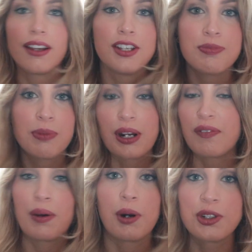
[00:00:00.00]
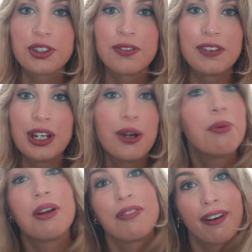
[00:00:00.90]
is, but if I watch the video,
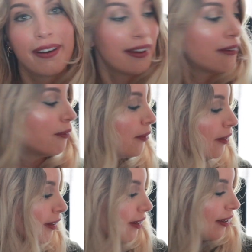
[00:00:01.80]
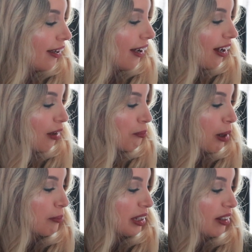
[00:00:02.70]
we find out.
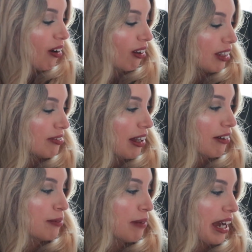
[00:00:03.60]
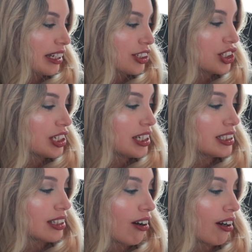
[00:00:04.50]
Pumpkin cauliflower mac and
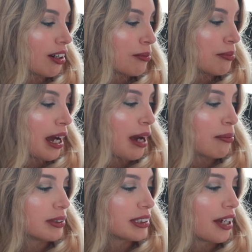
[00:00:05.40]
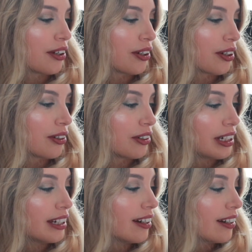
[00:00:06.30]
cheese, autumn apple cider
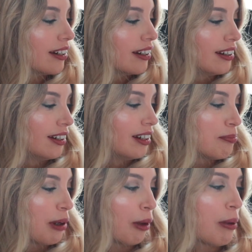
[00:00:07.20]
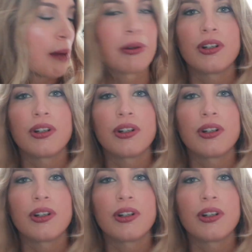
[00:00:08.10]
grilla, bell pepper